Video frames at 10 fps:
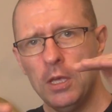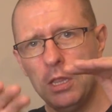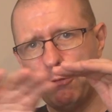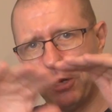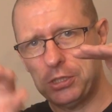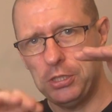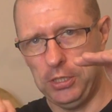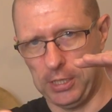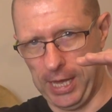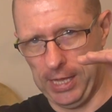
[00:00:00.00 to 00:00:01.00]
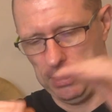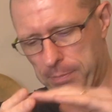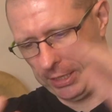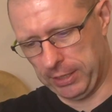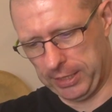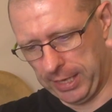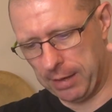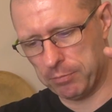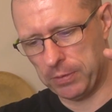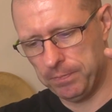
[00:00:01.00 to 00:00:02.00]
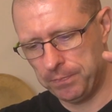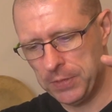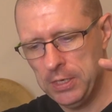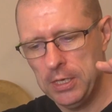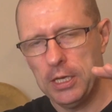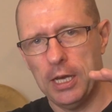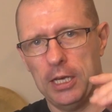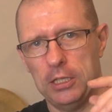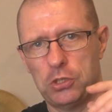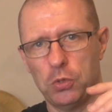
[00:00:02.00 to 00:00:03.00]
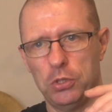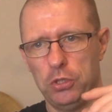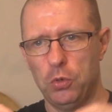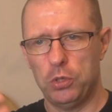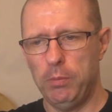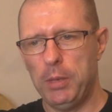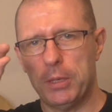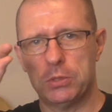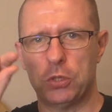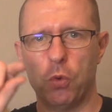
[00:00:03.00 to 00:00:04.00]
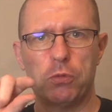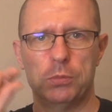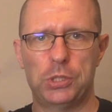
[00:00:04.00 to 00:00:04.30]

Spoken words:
the faster you get, the bigger the gap. So, you know, you may be able to go from